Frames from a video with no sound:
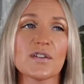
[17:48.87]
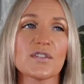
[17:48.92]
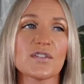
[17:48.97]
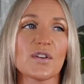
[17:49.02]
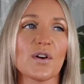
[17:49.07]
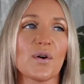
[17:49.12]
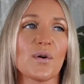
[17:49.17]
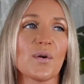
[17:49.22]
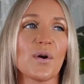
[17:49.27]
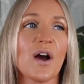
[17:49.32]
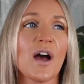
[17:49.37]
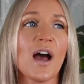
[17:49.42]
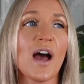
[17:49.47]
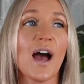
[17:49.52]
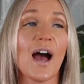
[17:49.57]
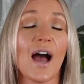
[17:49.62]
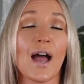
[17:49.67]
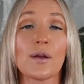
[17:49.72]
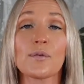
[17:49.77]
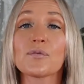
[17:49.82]
so
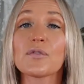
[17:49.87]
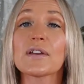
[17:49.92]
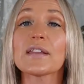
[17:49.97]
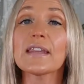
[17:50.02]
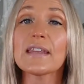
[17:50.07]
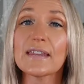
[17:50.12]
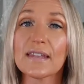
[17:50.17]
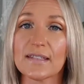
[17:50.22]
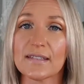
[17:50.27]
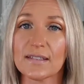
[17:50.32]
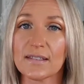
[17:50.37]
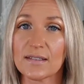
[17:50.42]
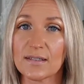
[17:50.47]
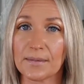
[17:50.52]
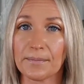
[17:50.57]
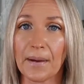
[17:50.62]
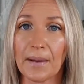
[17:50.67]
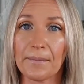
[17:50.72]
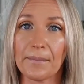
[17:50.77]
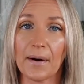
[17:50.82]
I really listened to
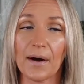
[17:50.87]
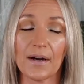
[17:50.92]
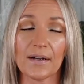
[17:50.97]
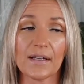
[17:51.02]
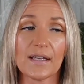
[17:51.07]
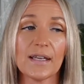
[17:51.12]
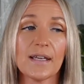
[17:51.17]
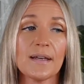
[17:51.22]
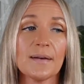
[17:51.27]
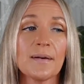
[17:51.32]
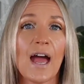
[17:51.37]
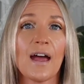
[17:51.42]
my body.